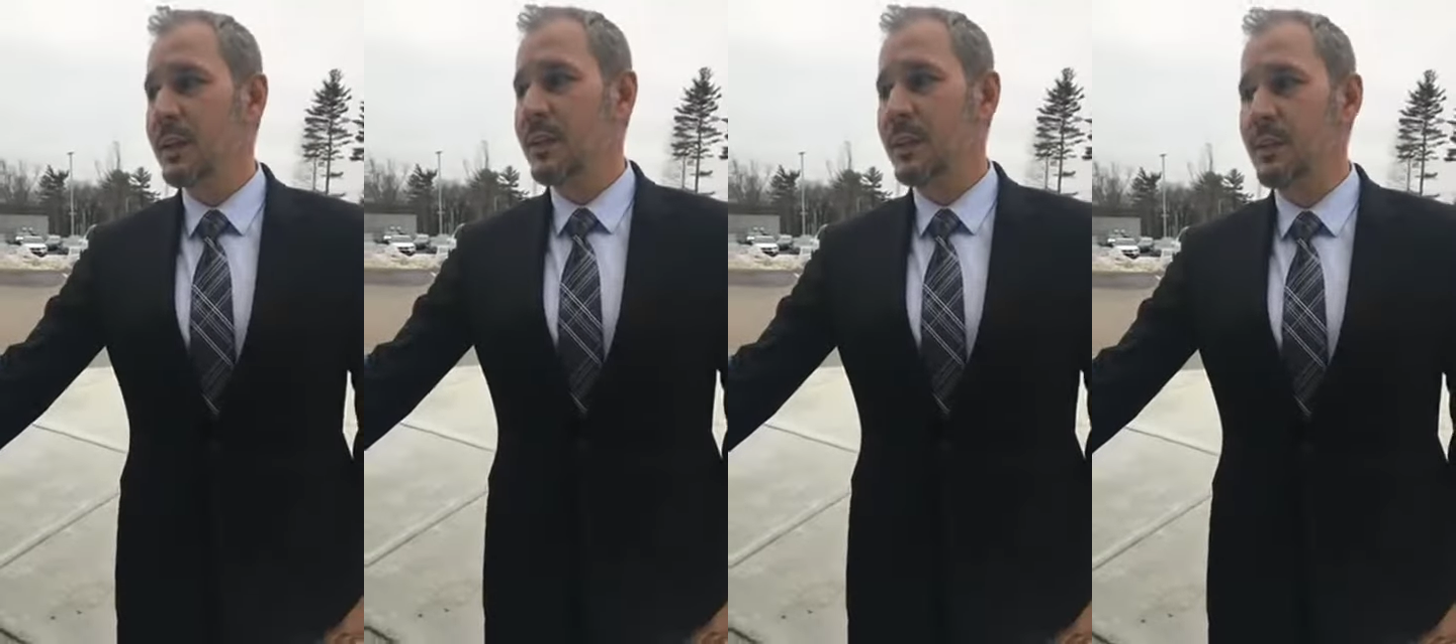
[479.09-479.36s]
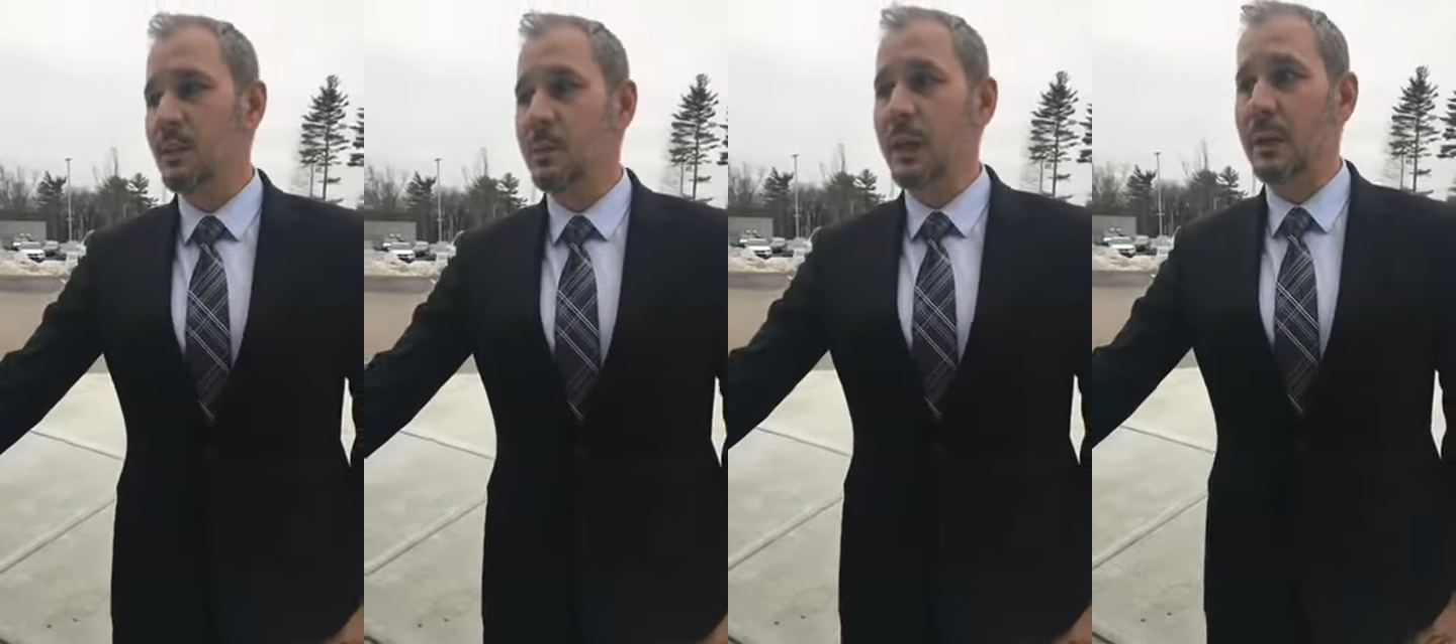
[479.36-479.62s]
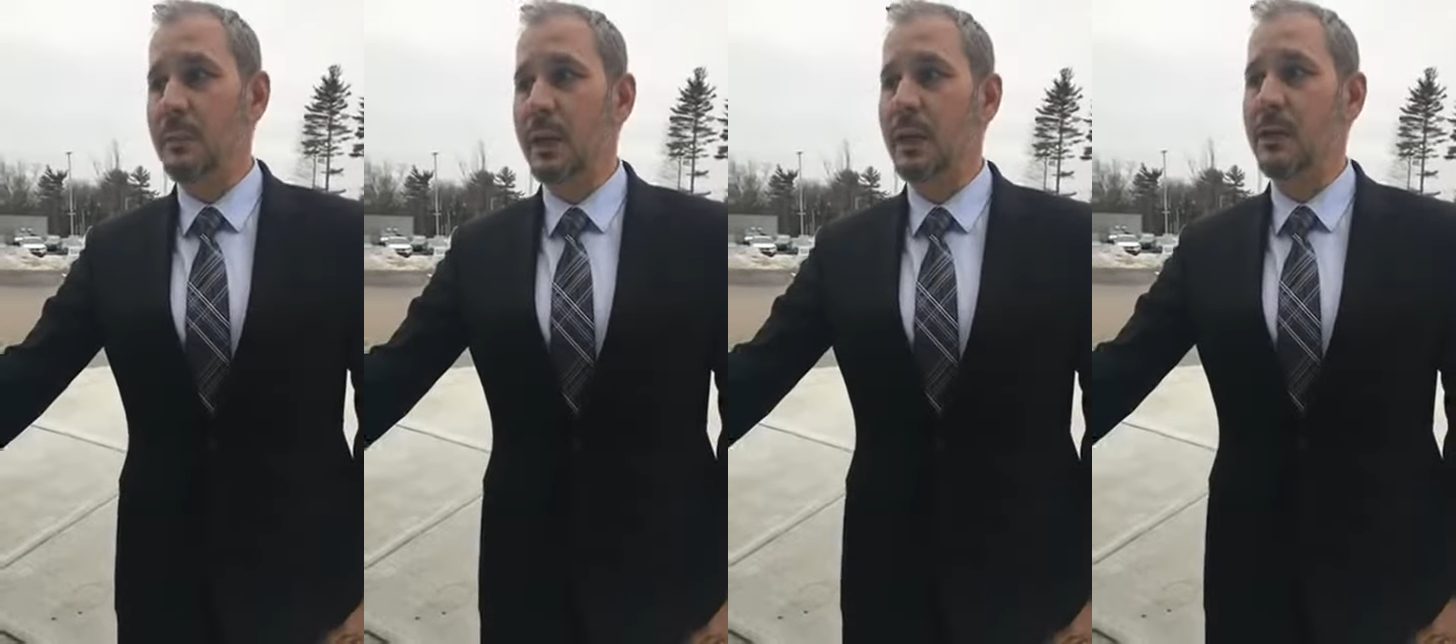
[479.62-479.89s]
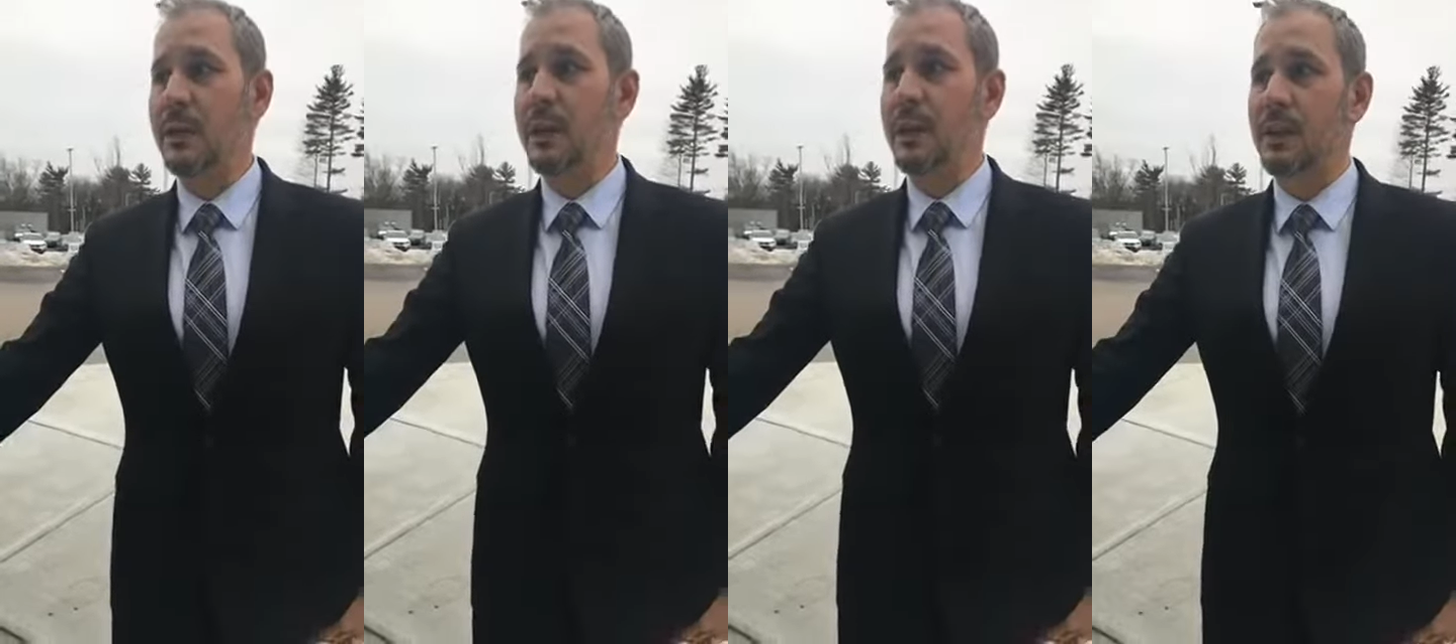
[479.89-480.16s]
they do make
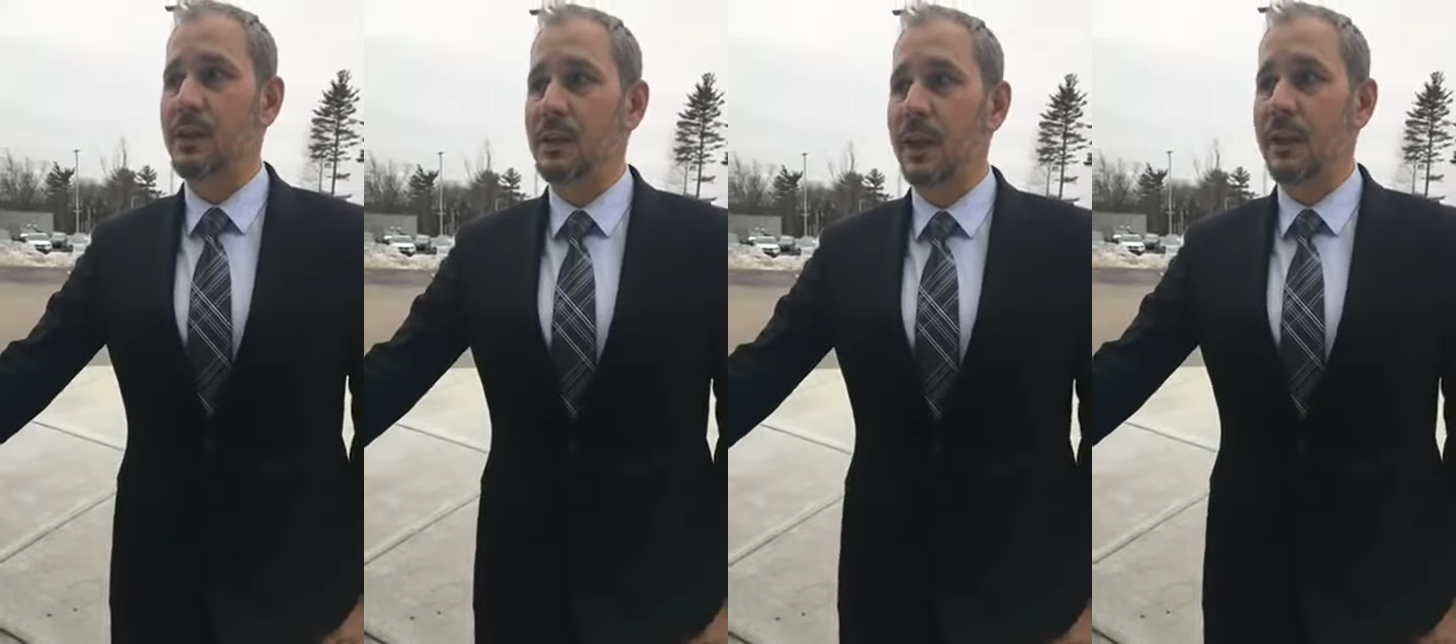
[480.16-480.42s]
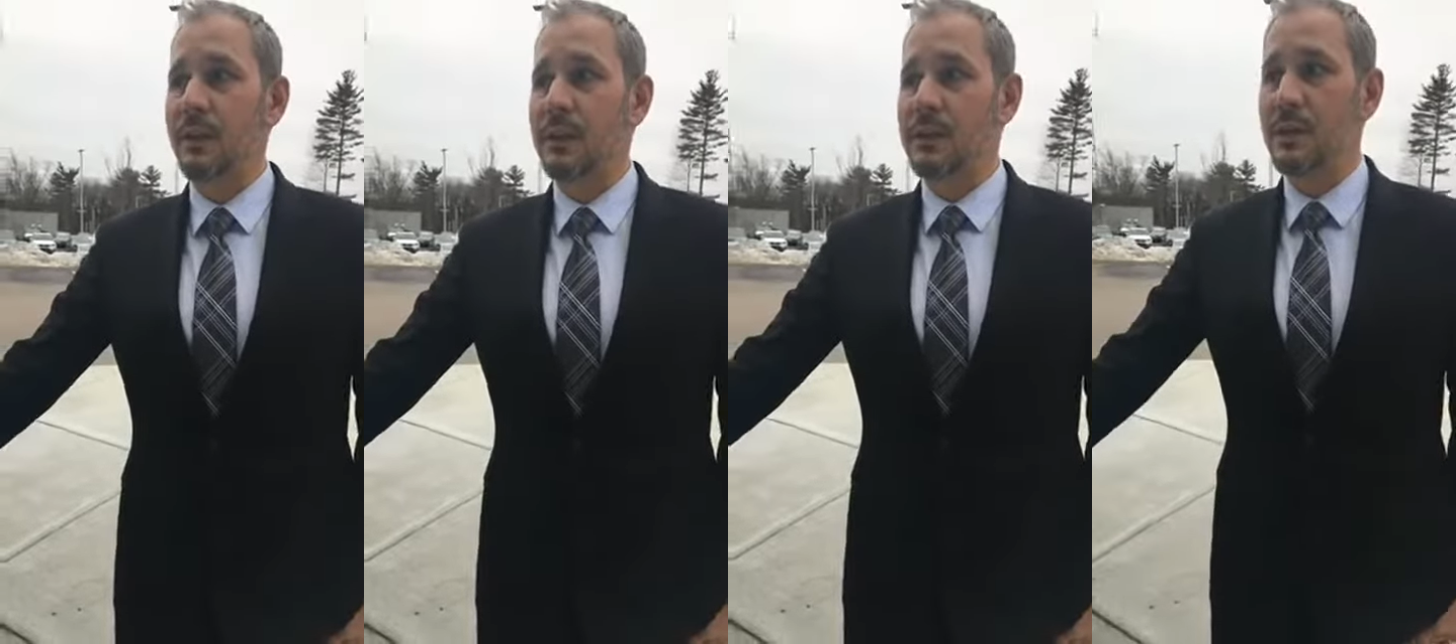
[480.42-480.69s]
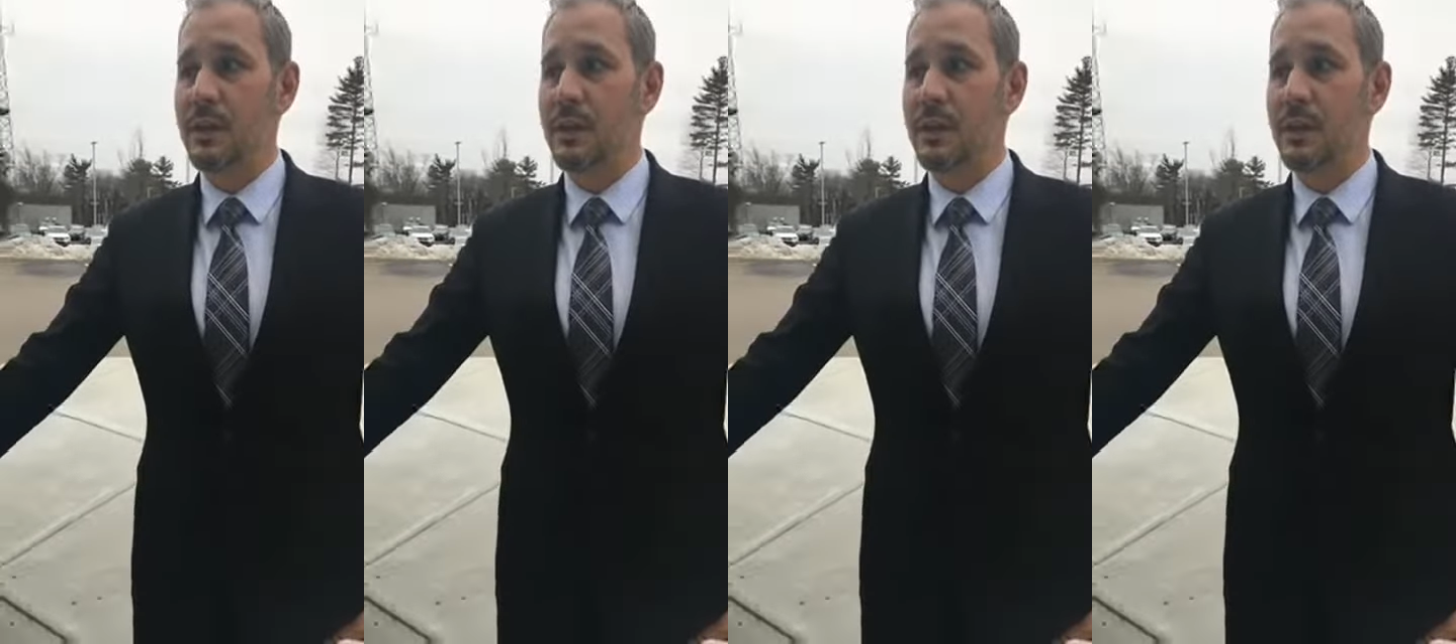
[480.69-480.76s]
better daily drivers.